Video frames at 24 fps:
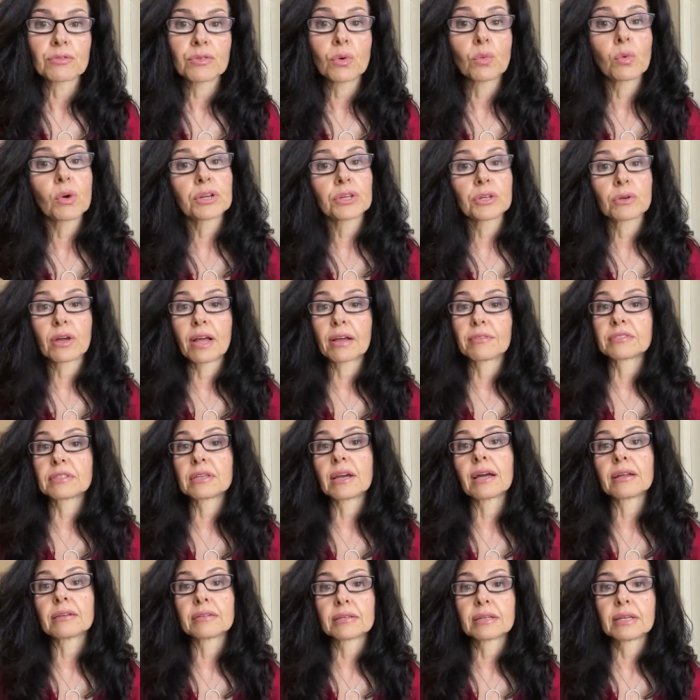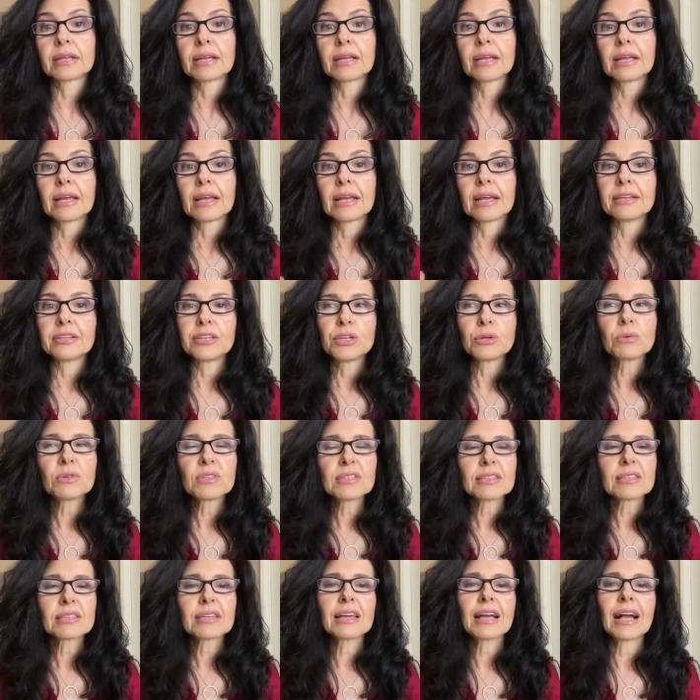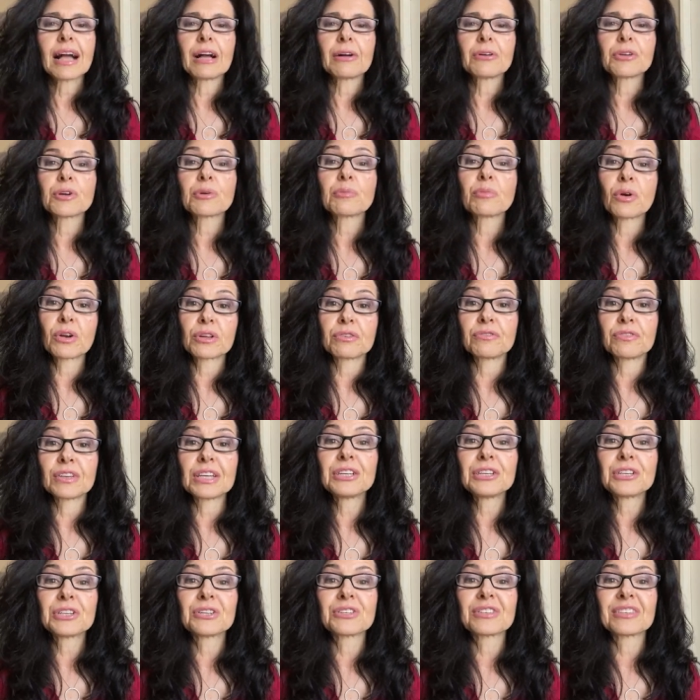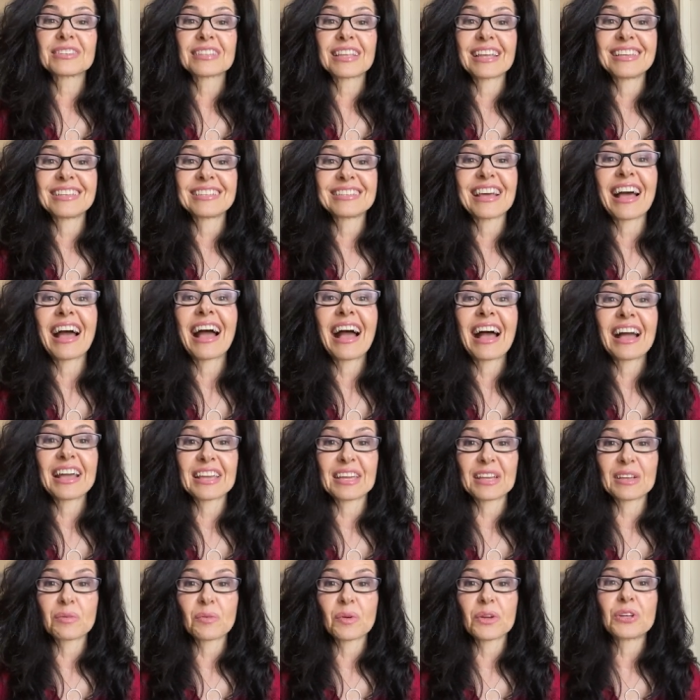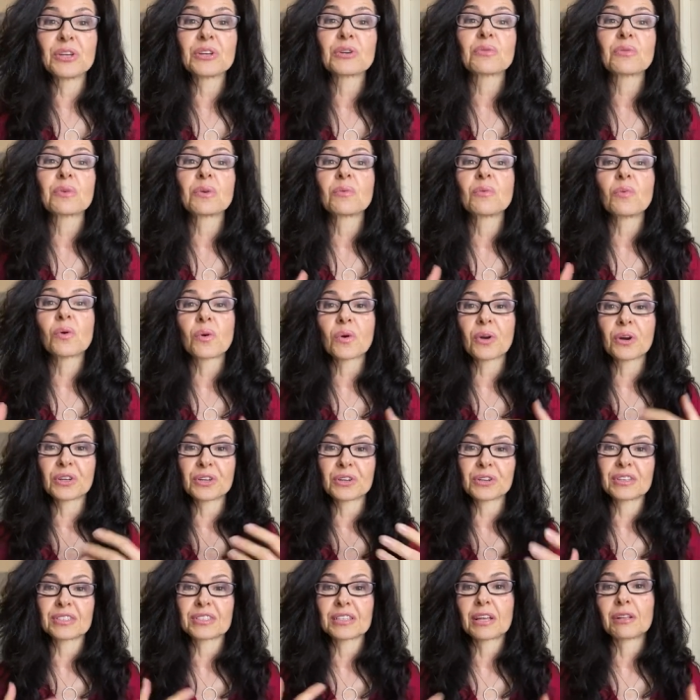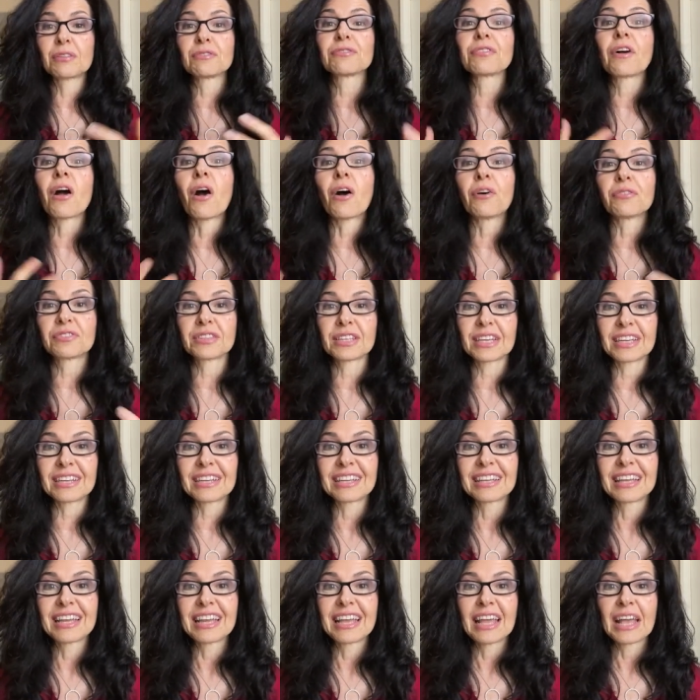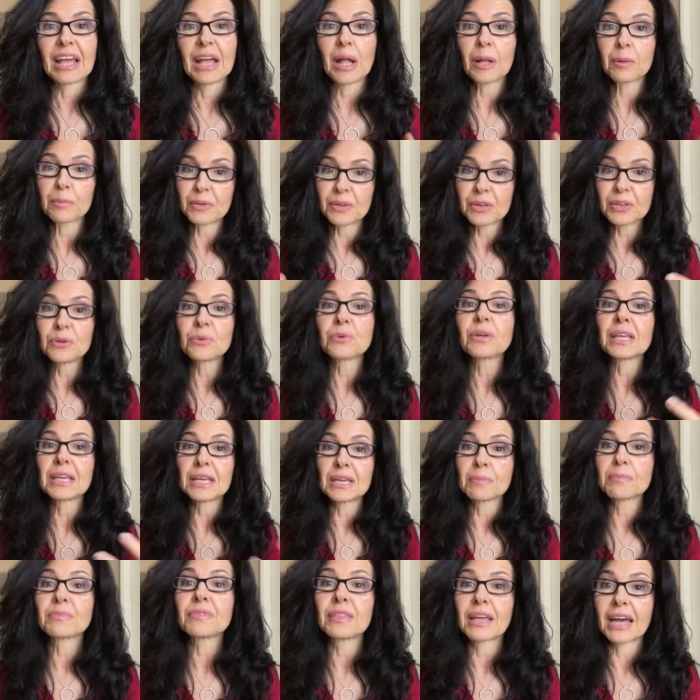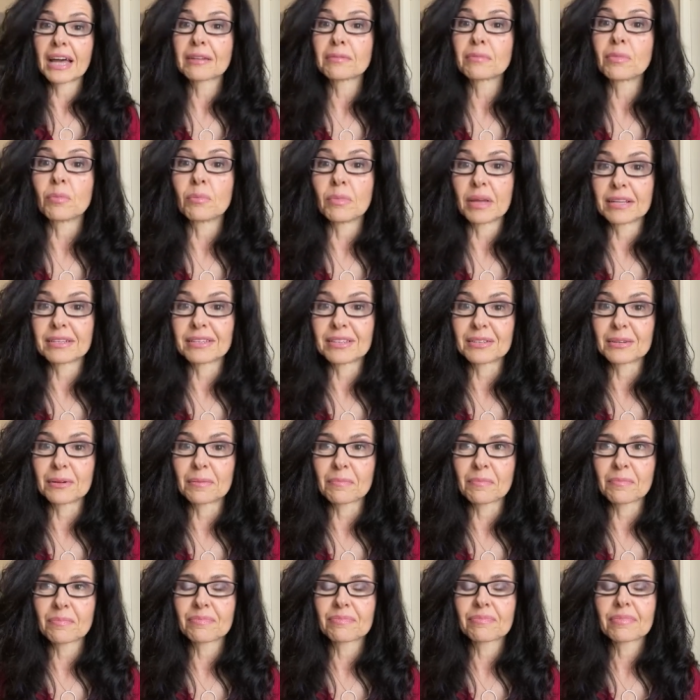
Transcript: for what you have done. And you will see how your motivation stays high when you reward yourself often helping you keep that momentum.